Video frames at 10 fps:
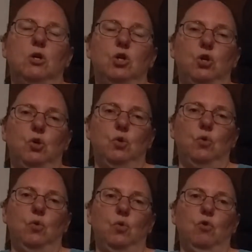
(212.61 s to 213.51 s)

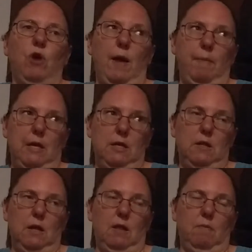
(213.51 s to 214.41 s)
to cram into
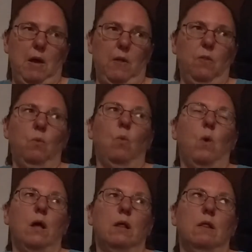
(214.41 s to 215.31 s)
this month
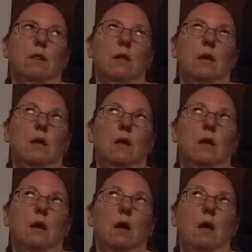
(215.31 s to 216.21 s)
was
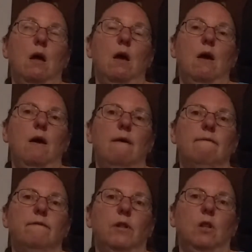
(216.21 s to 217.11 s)
the
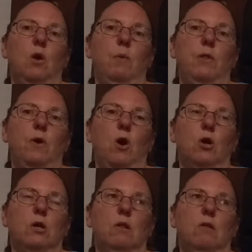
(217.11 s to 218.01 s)
Philomath
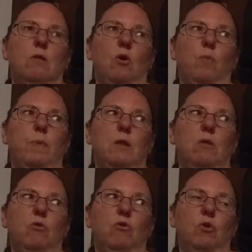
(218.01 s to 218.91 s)
Artists Open
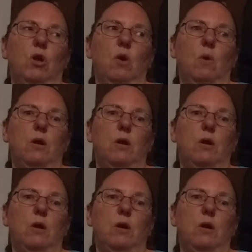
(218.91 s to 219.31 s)
Studio.